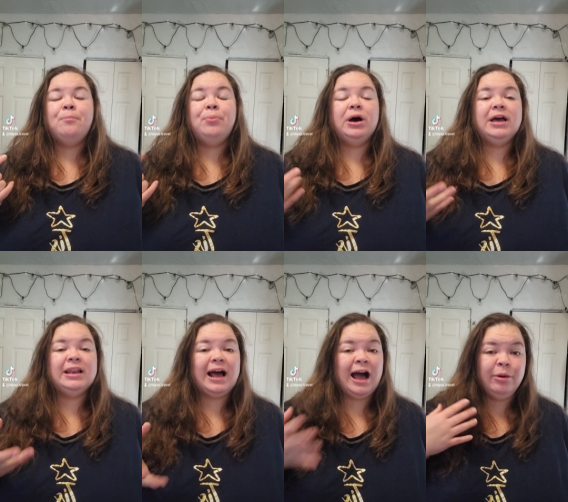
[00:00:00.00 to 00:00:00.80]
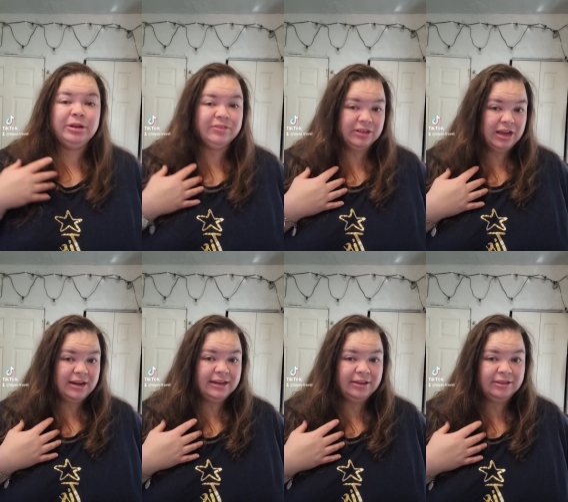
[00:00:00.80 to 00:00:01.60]
But I would even cut
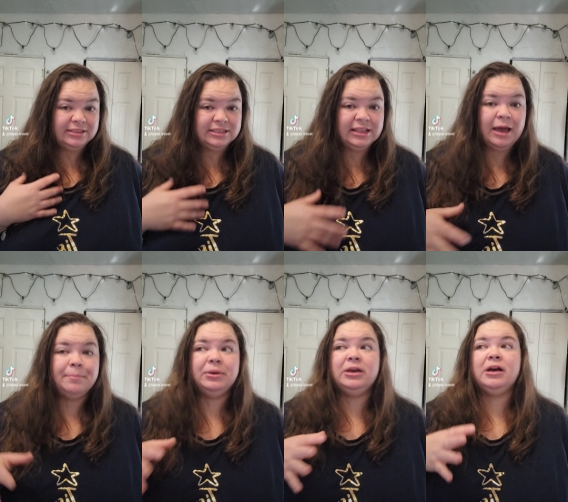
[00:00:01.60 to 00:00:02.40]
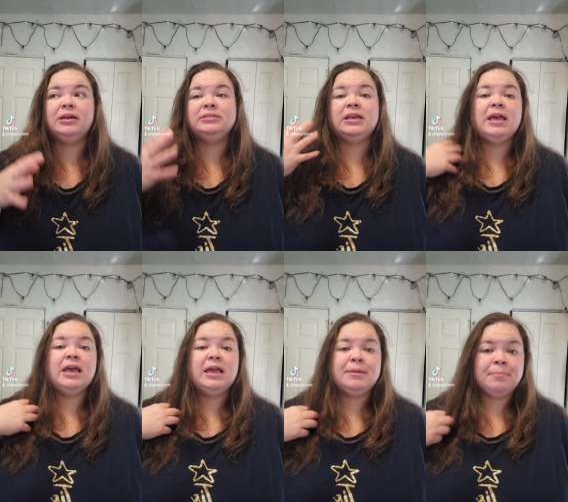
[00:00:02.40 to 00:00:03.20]
it down less than that, because
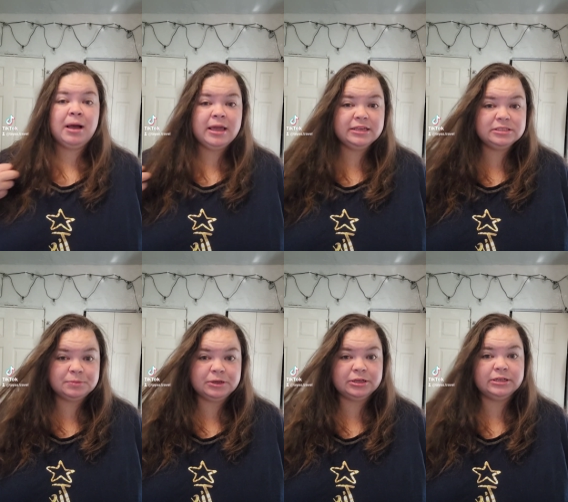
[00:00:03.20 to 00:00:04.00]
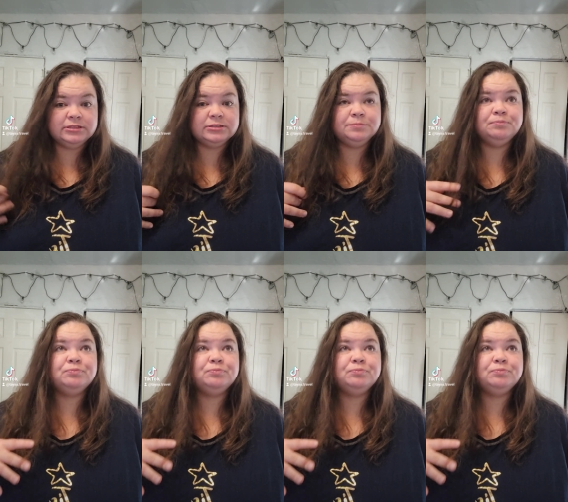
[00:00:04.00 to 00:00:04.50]
in my experience,